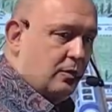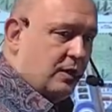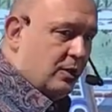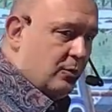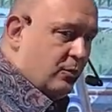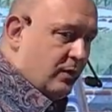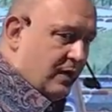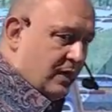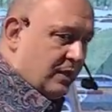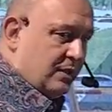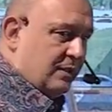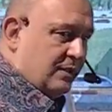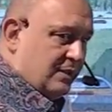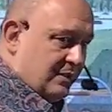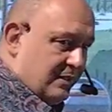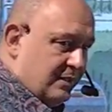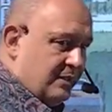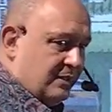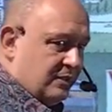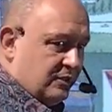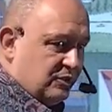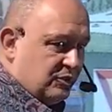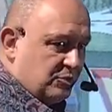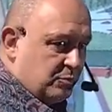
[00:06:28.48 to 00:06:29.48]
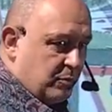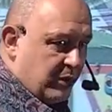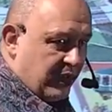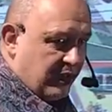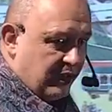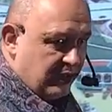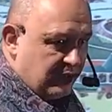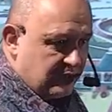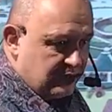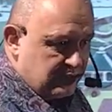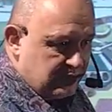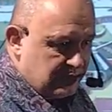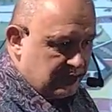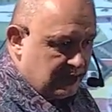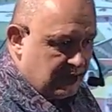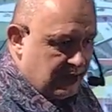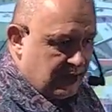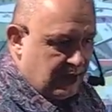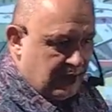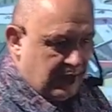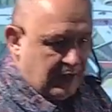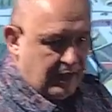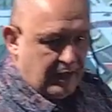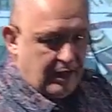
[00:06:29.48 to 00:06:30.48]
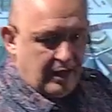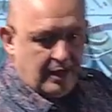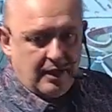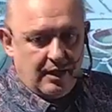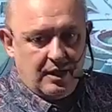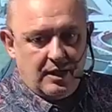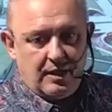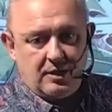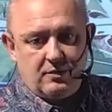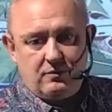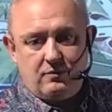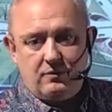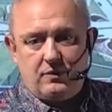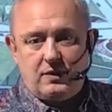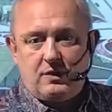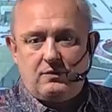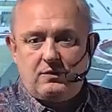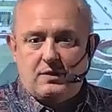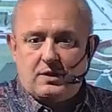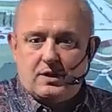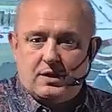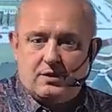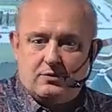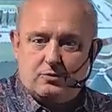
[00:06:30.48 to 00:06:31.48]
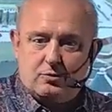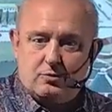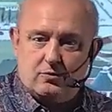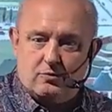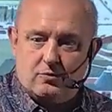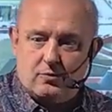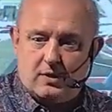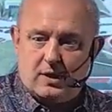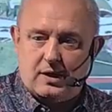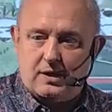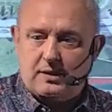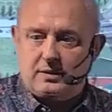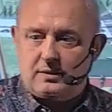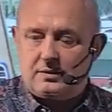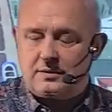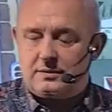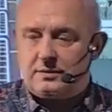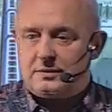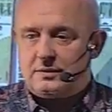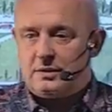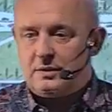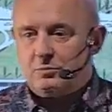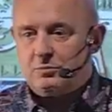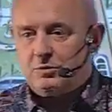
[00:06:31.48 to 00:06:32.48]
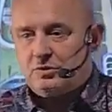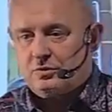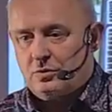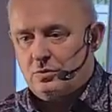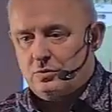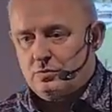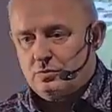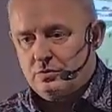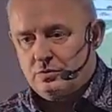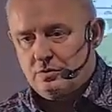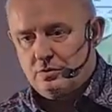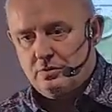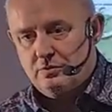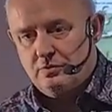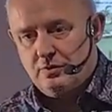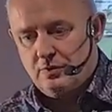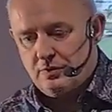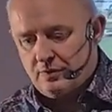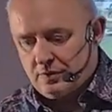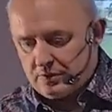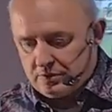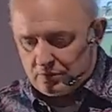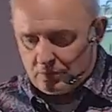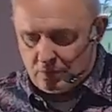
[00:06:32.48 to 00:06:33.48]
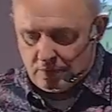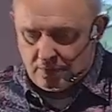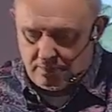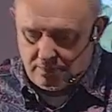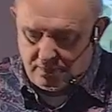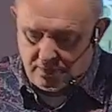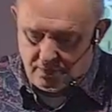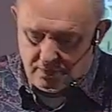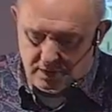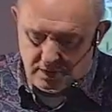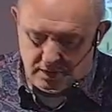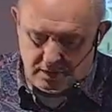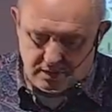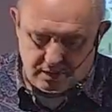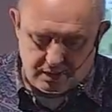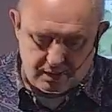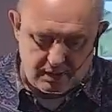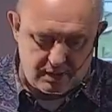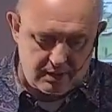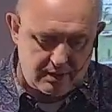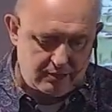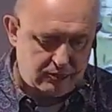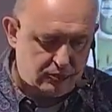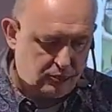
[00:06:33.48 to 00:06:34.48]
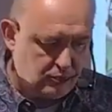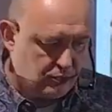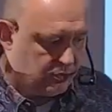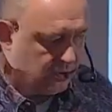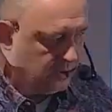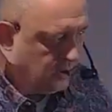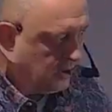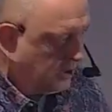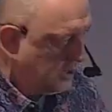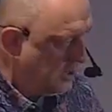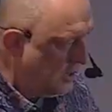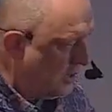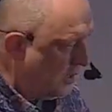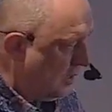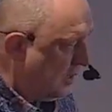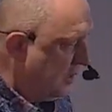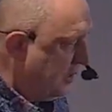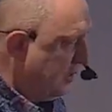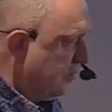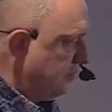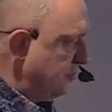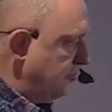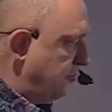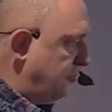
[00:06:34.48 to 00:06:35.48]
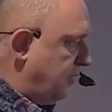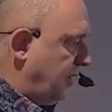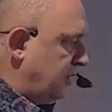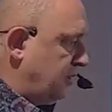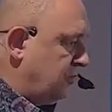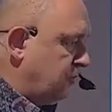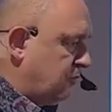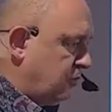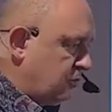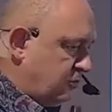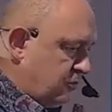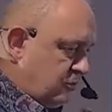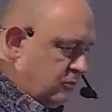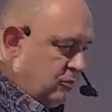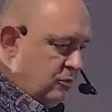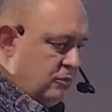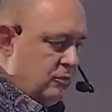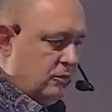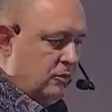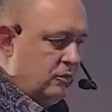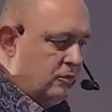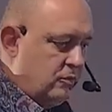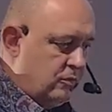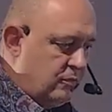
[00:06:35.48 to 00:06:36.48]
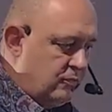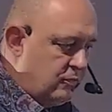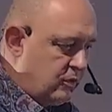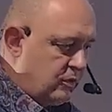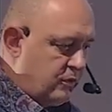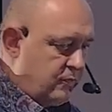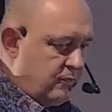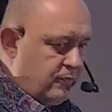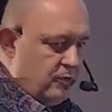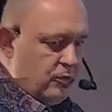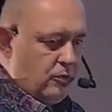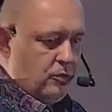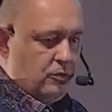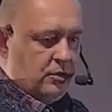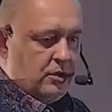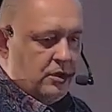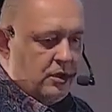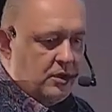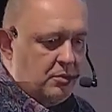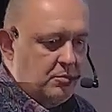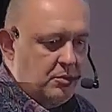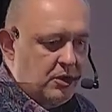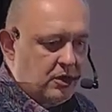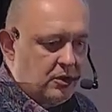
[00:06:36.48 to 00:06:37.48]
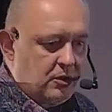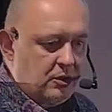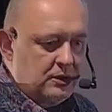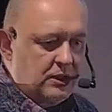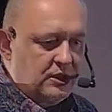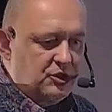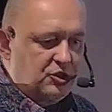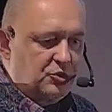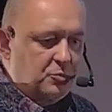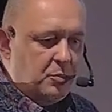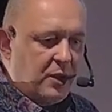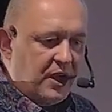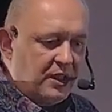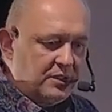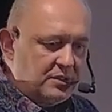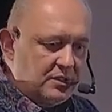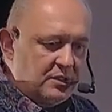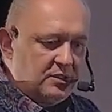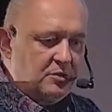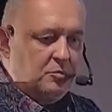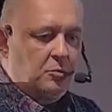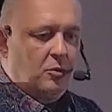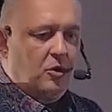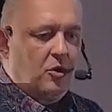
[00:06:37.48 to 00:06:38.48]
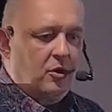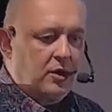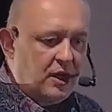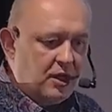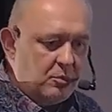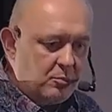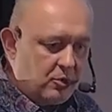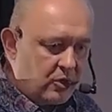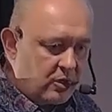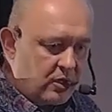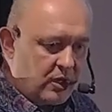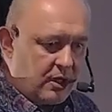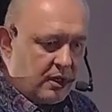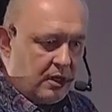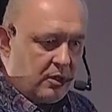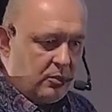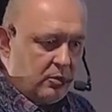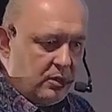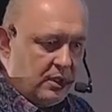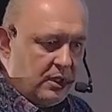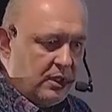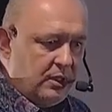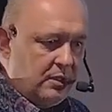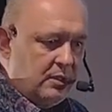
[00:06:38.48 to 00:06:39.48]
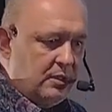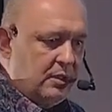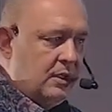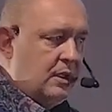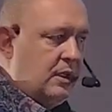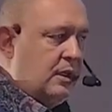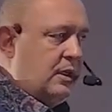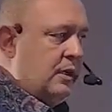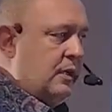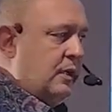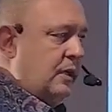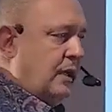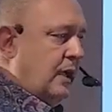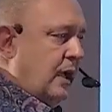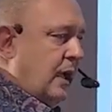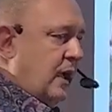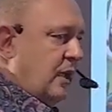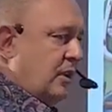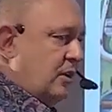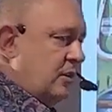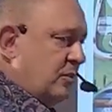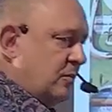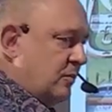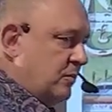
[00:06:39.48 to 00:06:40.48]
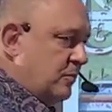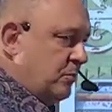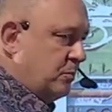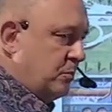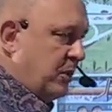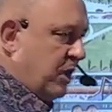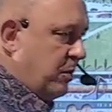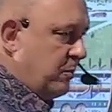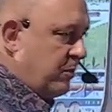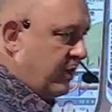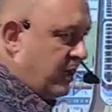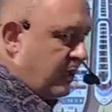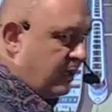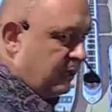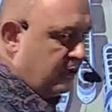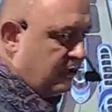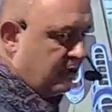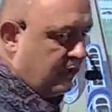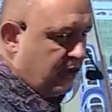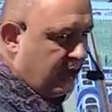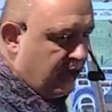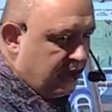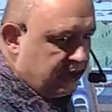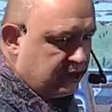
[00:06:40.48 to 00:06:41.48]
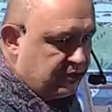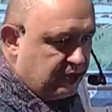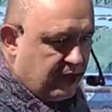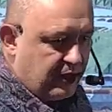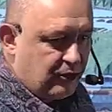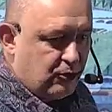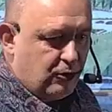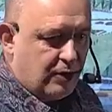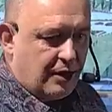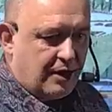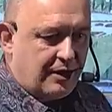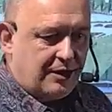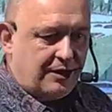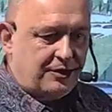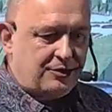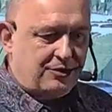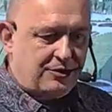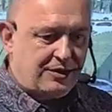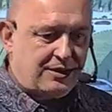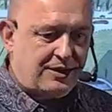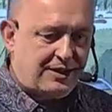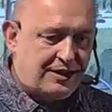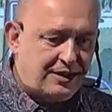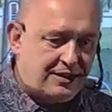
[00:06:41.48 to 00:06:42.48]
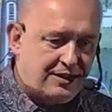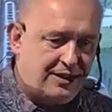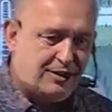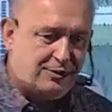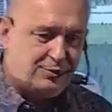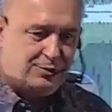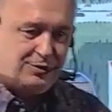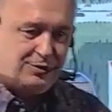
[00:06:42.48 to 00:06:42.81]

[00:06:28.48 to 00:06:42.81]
one space, and we will have to find some solution. We will really have to find what to do for the future, because that space is more and more crowded, and people are the last one who are actually allowed